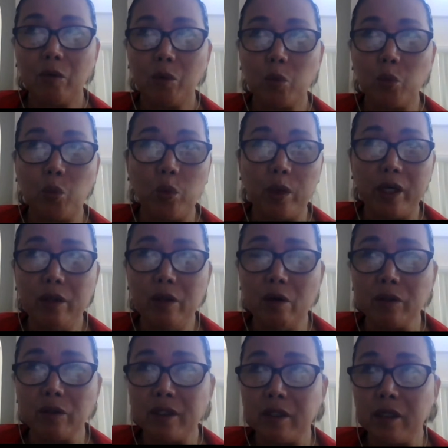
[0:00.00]
We
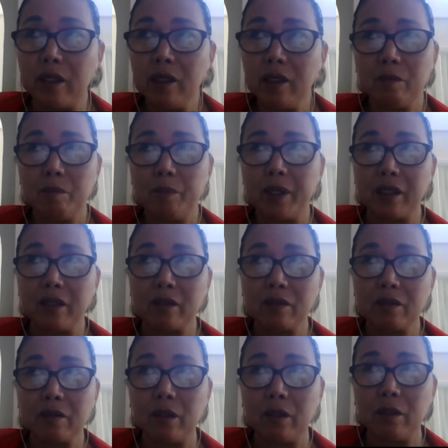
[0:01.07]
don't see it
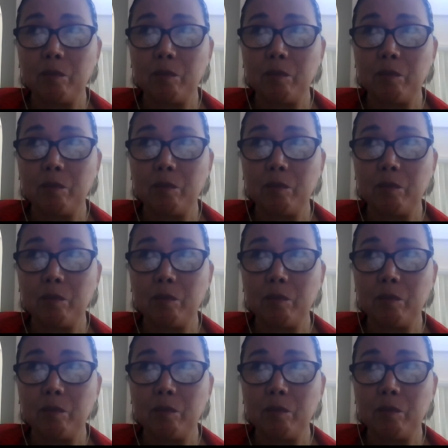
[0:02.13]
because the